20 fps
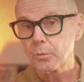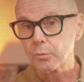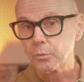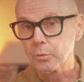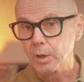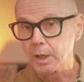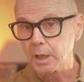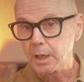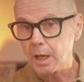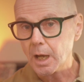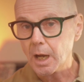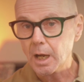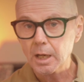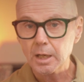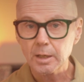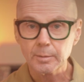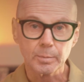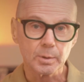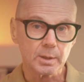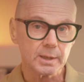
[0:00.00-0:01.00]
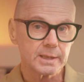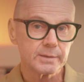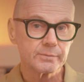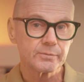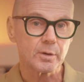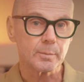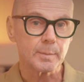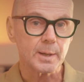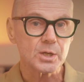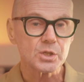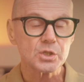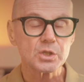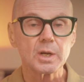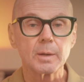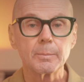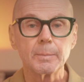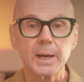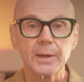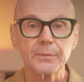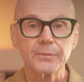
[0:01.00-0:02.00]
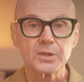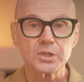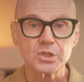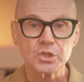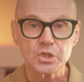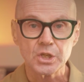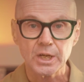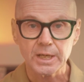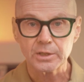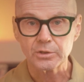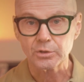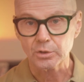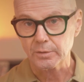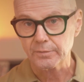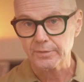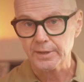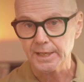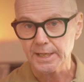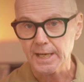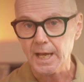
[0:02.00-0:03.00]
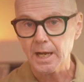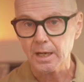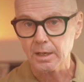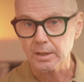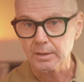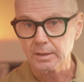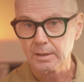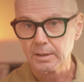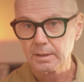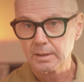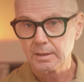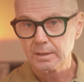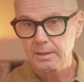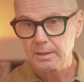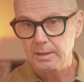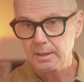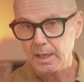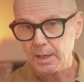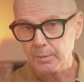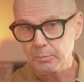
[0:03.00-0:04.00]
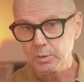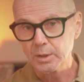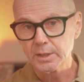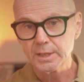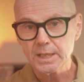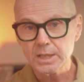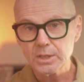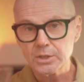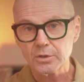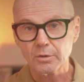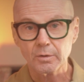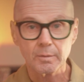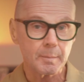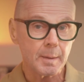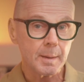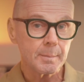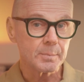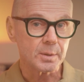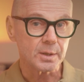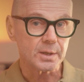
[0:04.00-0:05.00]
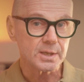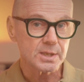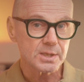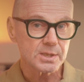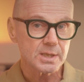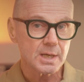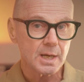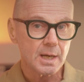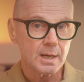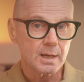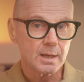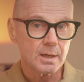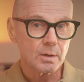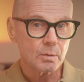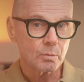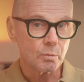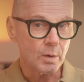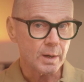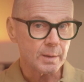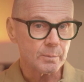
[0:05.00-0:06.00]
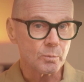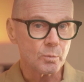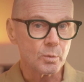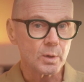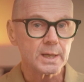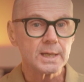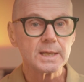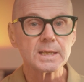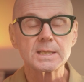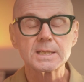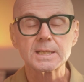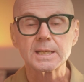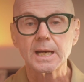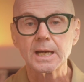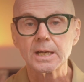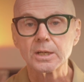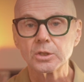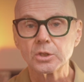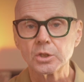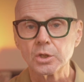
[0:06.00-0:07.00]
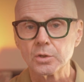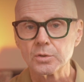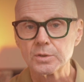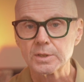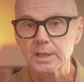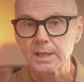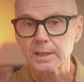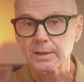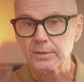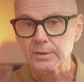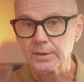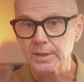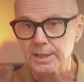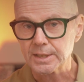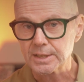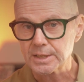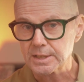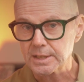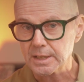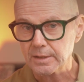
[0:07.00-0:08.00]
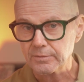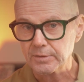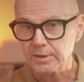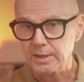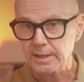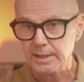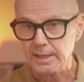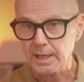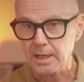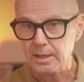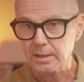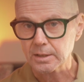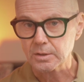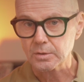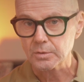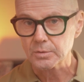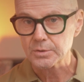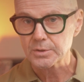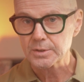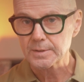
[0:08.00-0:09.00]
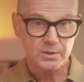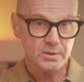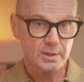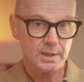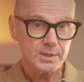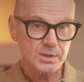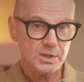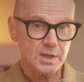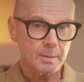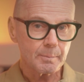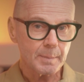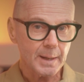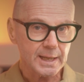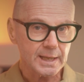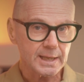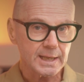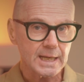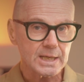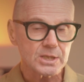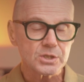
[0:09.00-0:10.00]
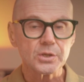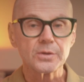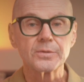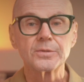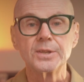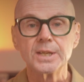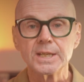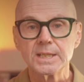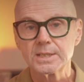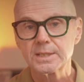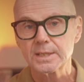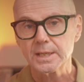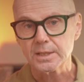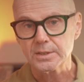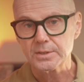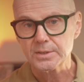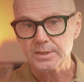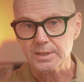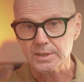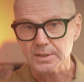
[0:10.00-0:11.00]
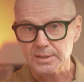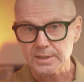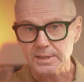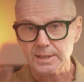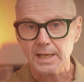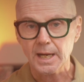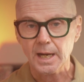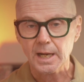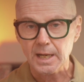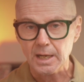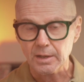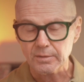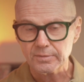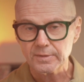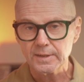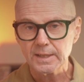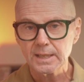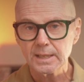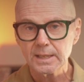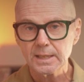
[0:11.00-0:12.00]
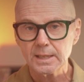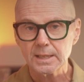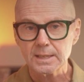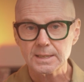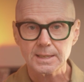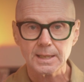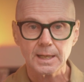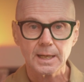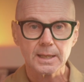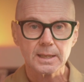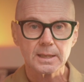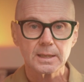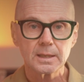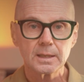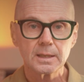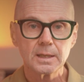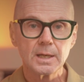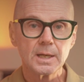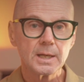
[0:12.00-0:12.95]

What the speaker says: reliable information about the gender of the noun. And we'll need to remember this when we start using the definite articles. So let's go back again to these sentences. Der Kaffee ist lecker,